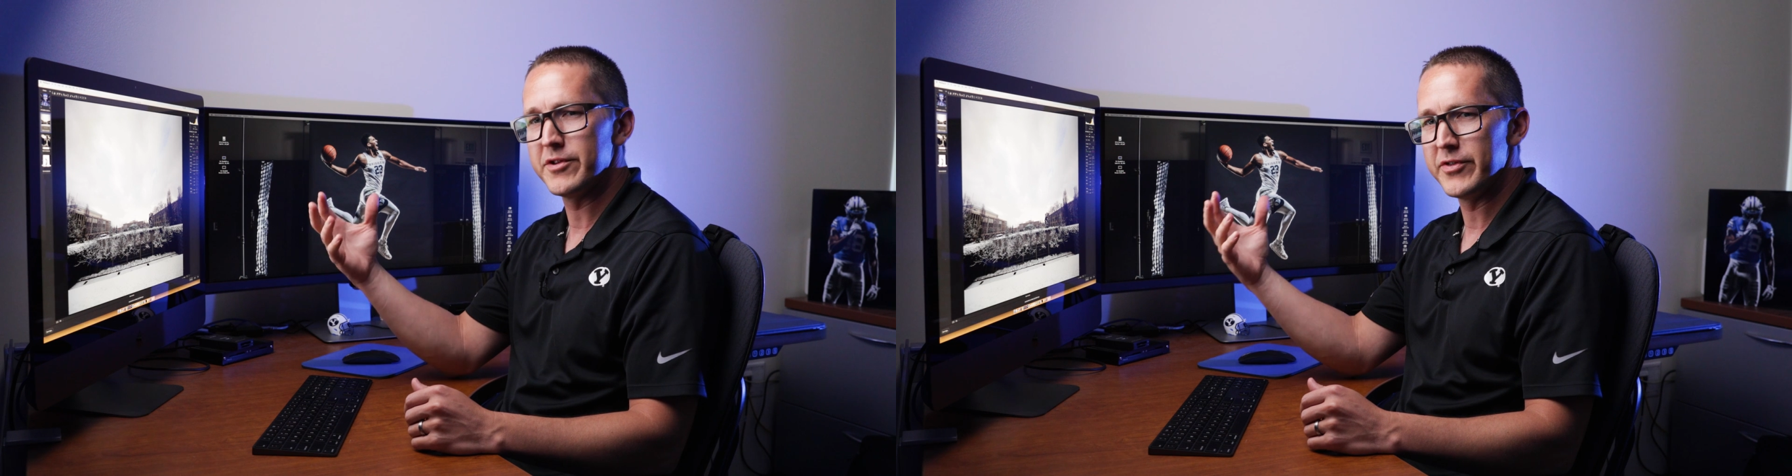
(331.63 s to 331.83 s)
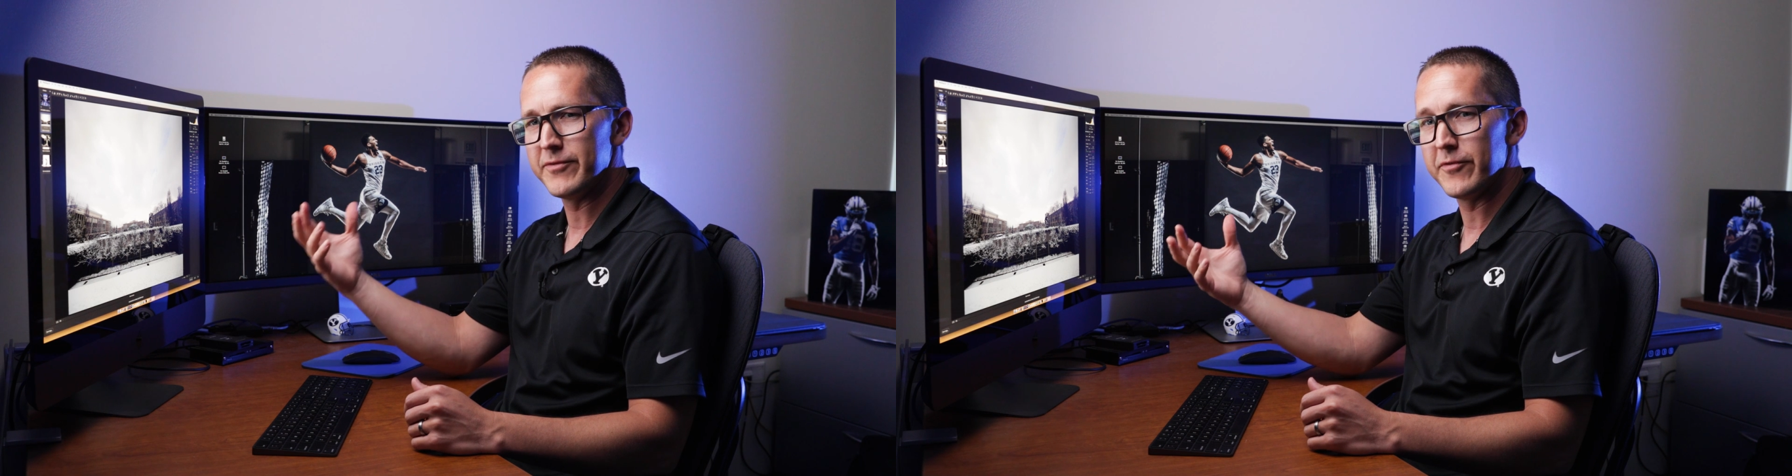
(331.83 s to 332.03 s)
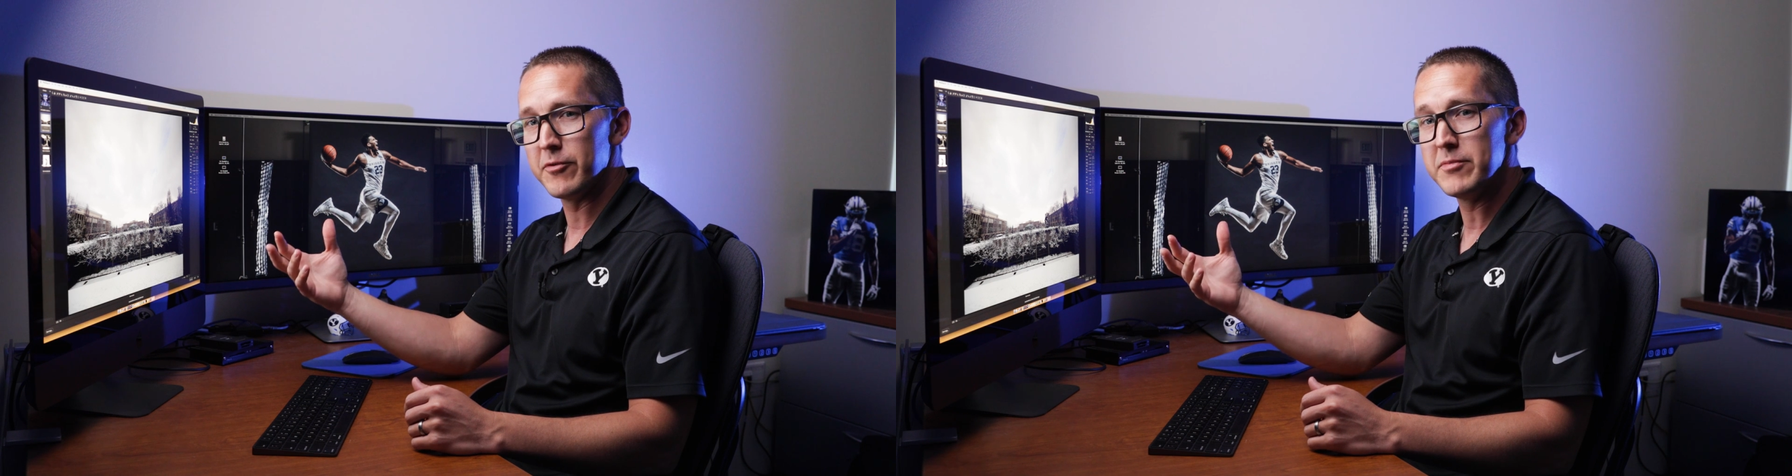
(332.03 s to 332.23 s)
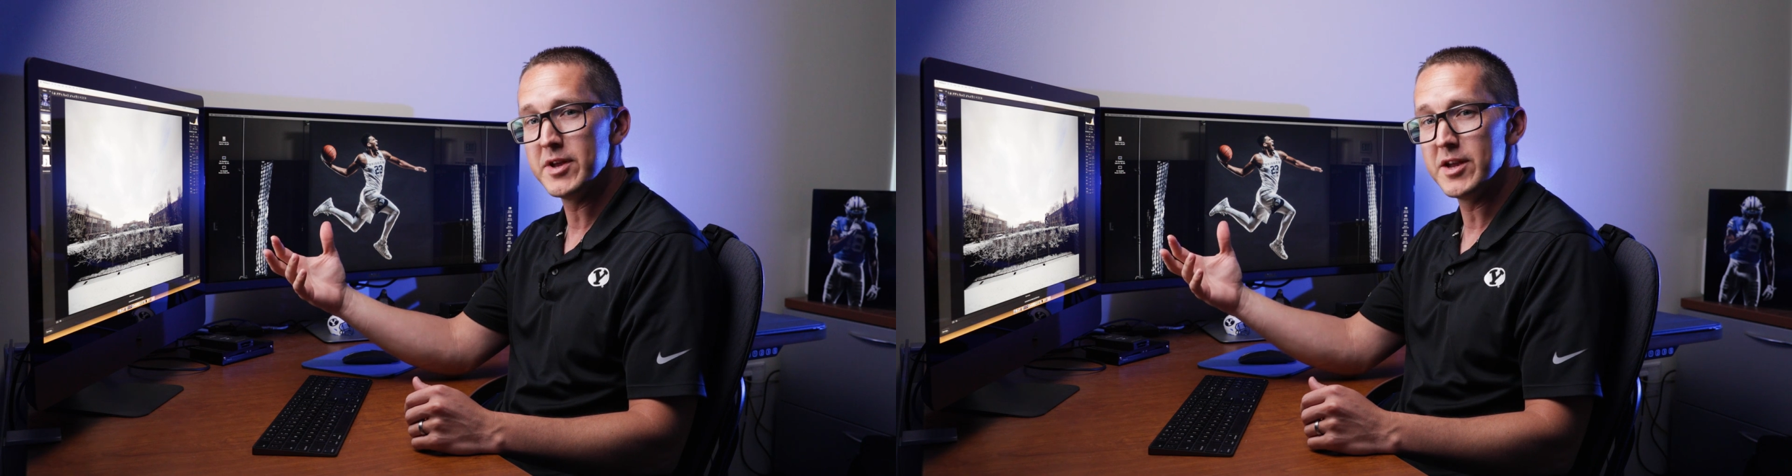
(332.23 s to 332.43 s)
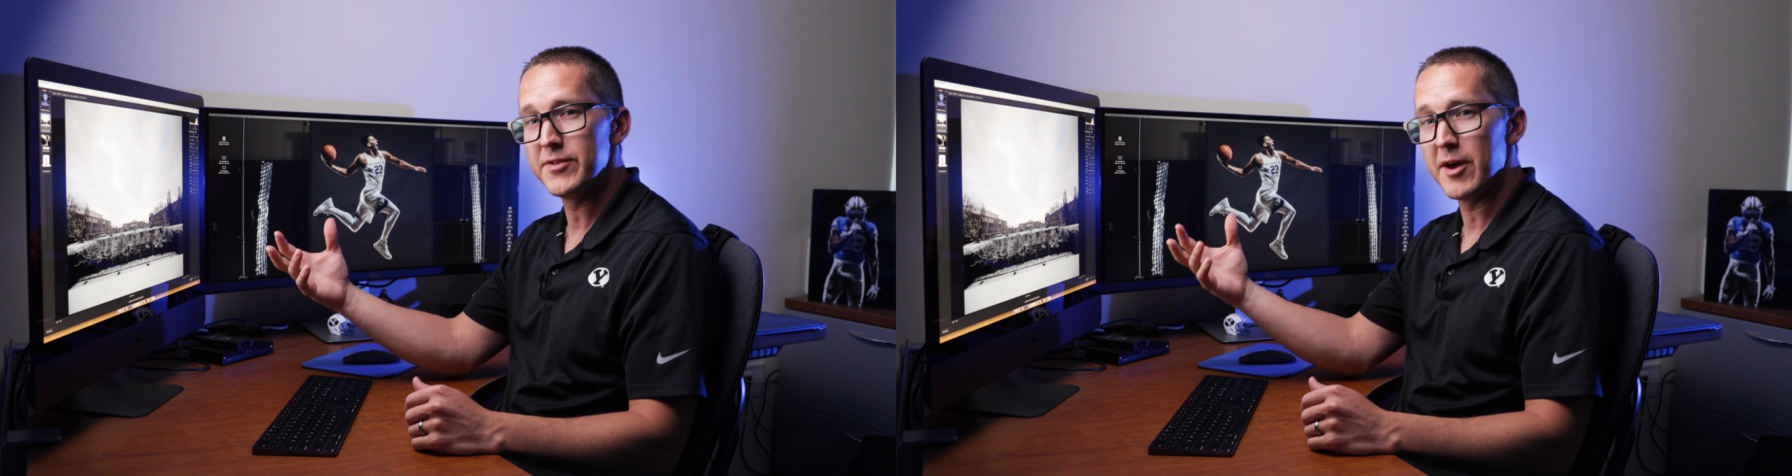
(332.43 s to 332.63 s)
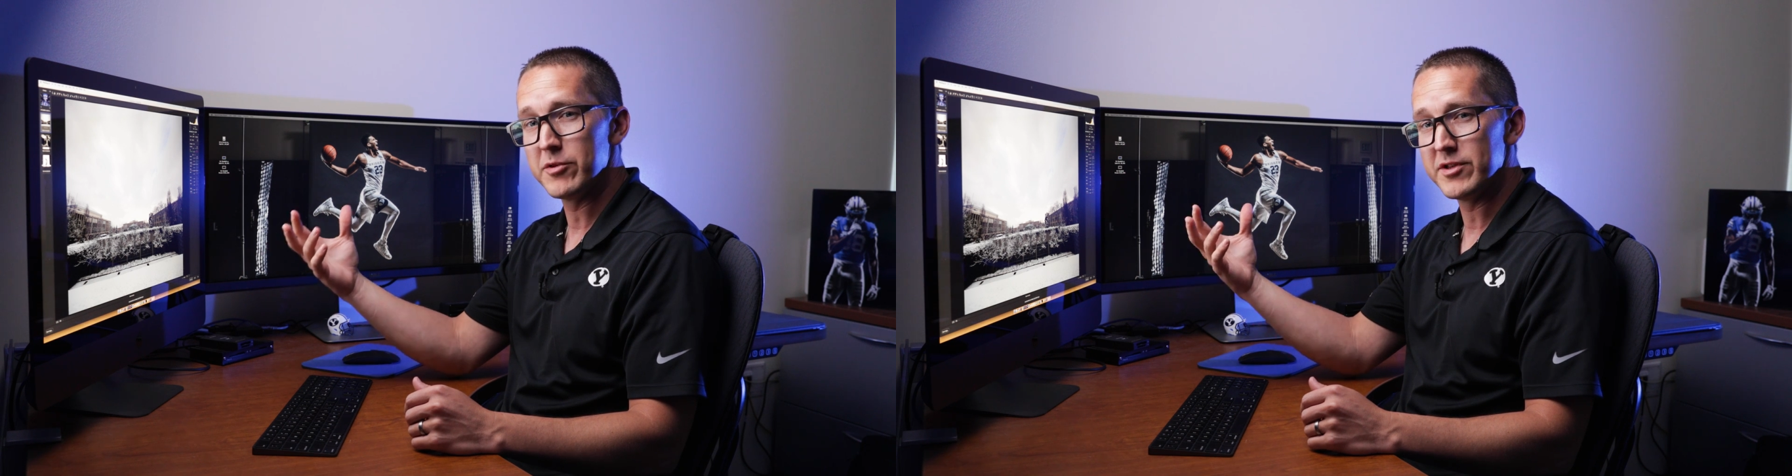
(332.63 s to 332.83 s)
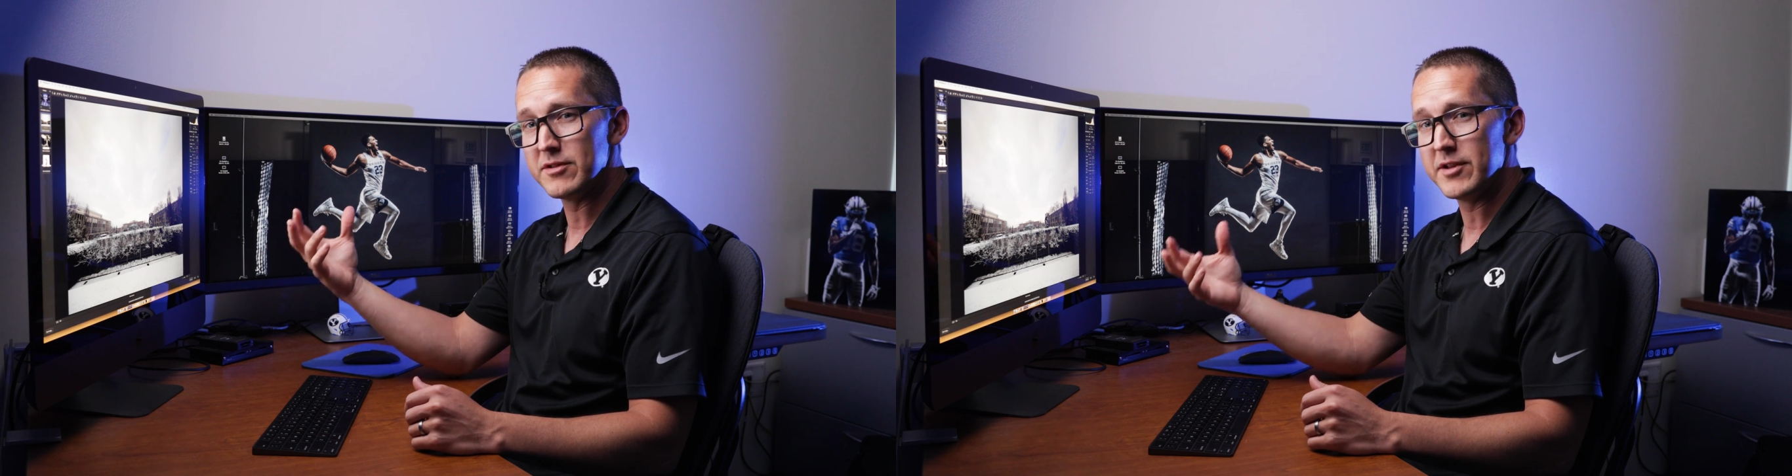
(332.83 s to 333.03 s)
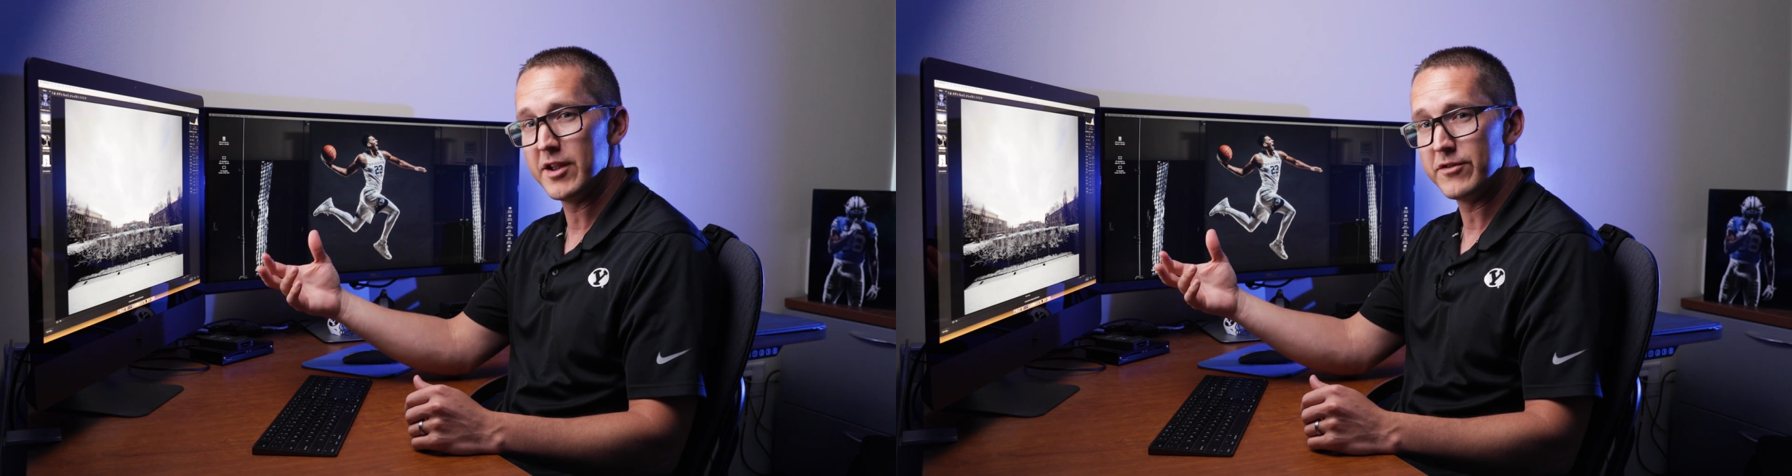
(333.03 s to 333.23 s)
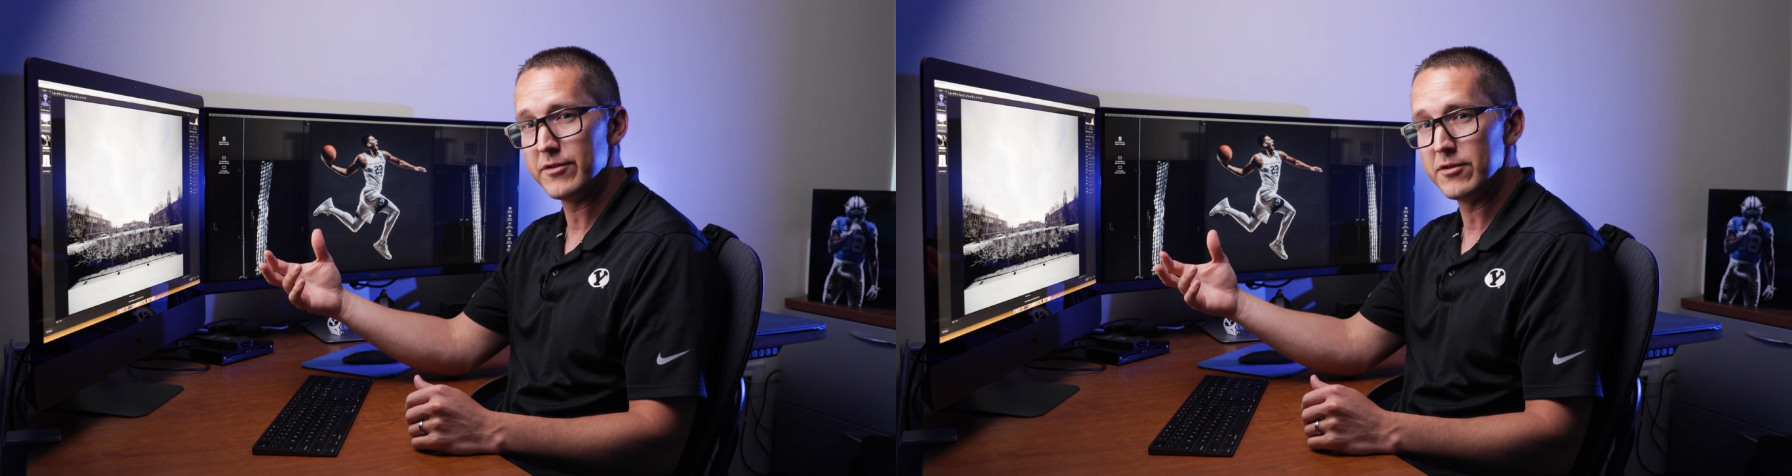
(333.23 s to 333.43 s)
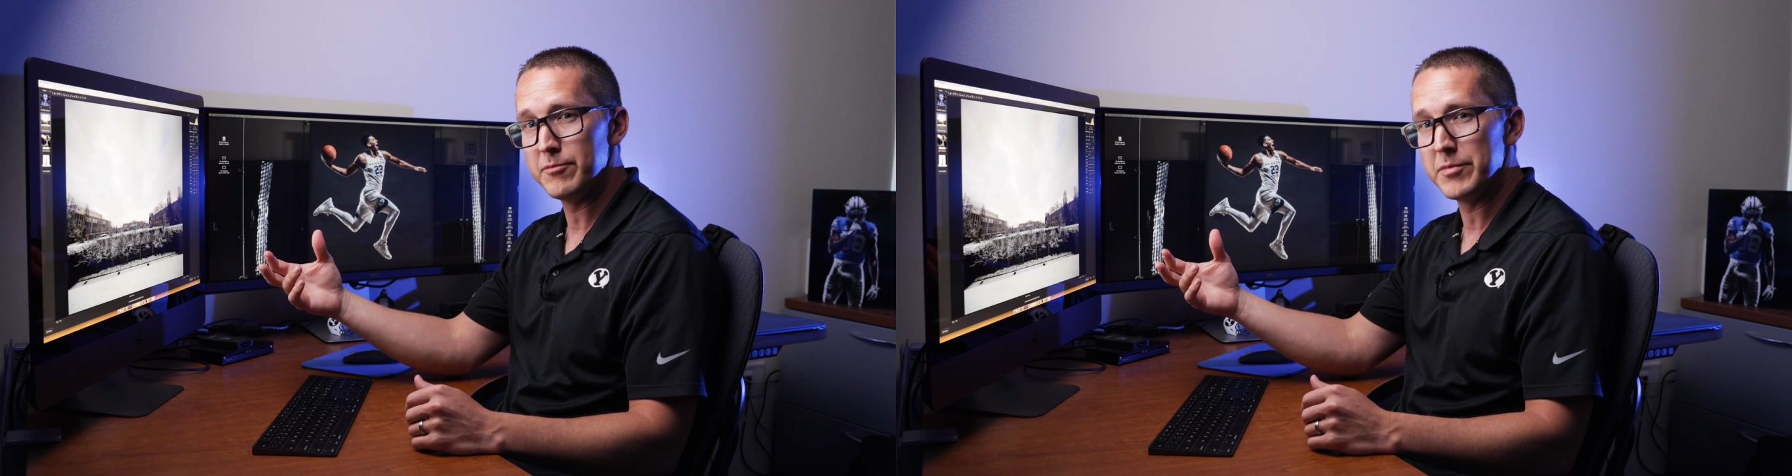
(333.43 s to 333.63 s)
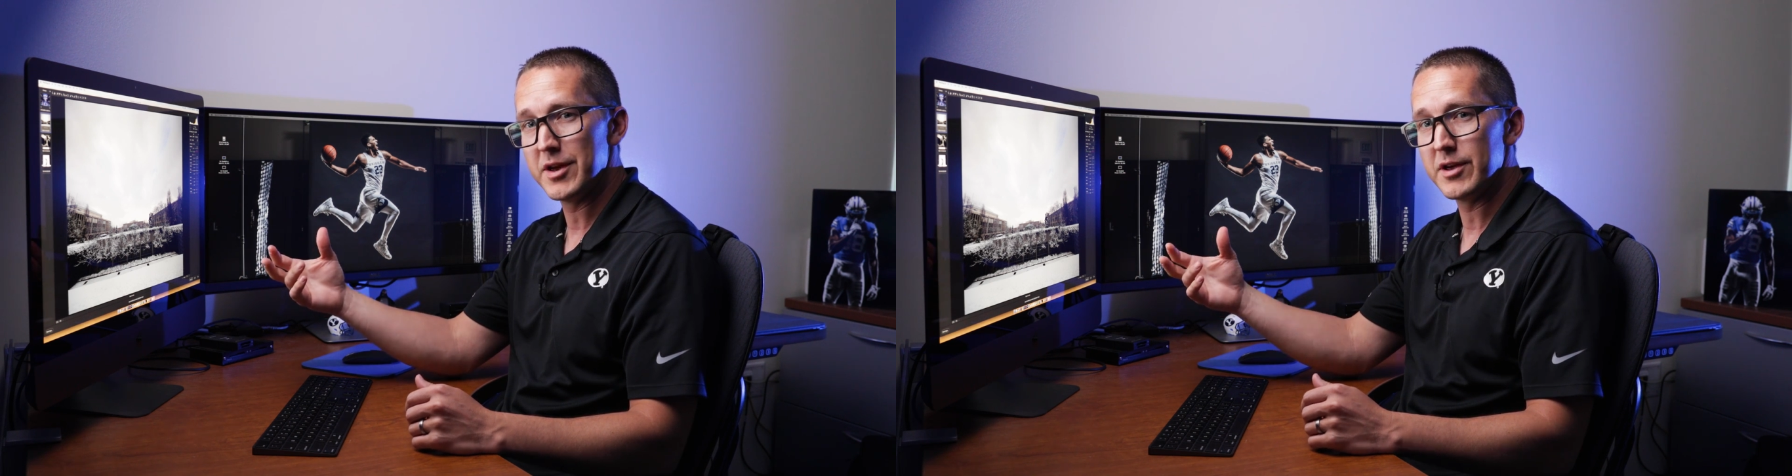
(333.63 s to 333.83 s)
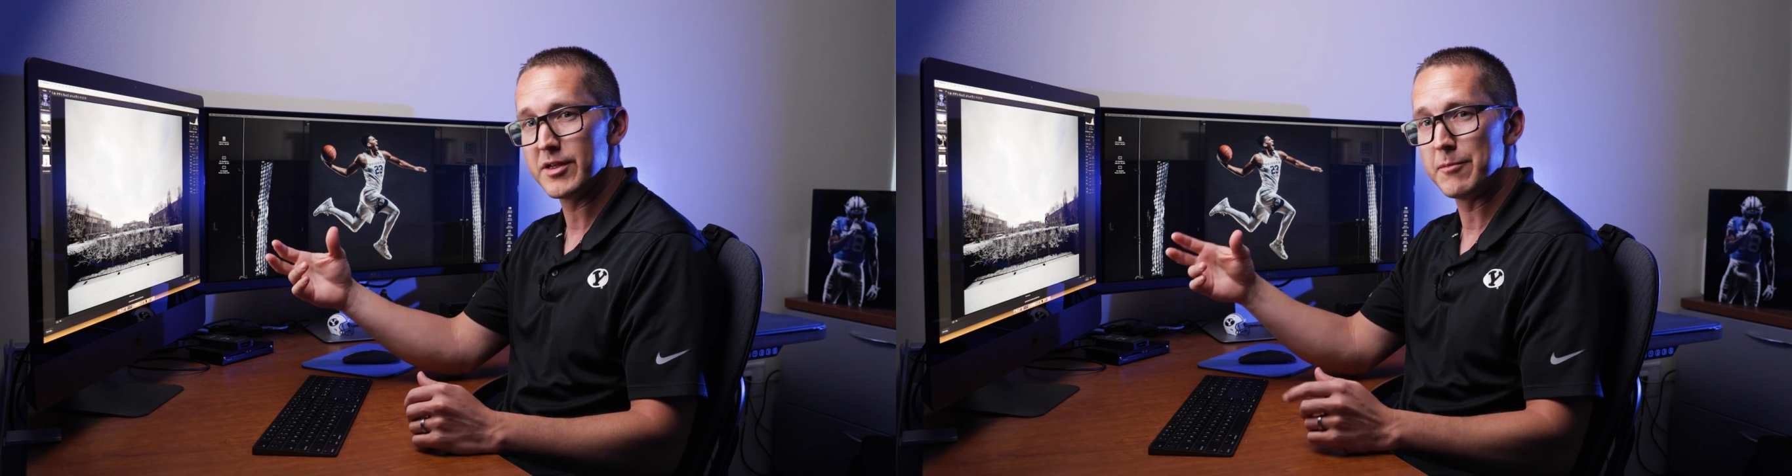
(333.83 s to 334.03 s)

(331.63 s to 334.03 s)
and for me that was intentional because